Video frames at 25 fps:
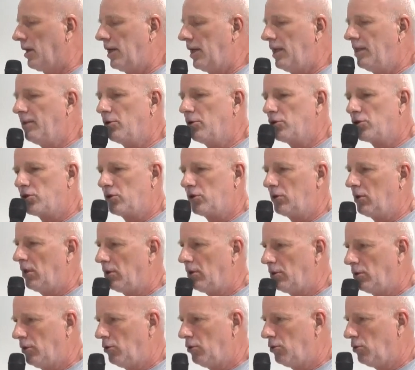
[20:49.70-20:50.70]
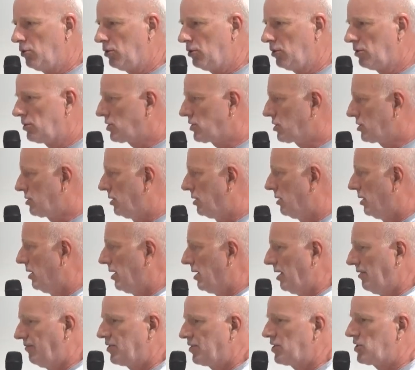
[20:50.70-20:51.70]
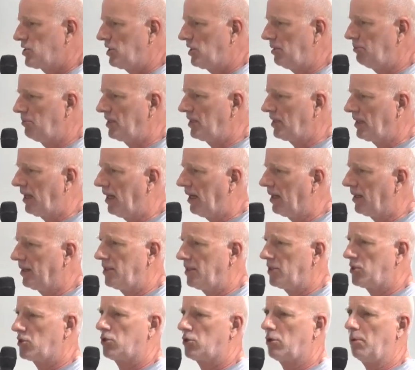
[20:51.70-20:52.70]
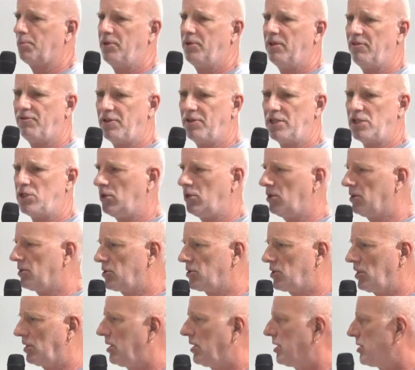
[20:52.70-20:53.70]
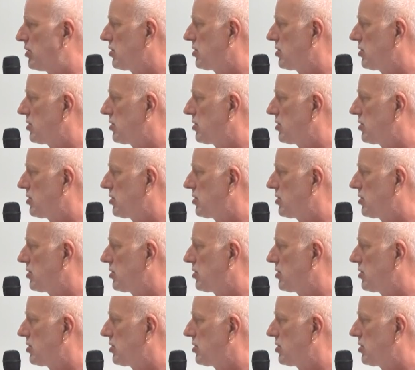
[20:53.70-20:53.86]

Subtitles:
industrial use, even cemeteries, subdivisions, and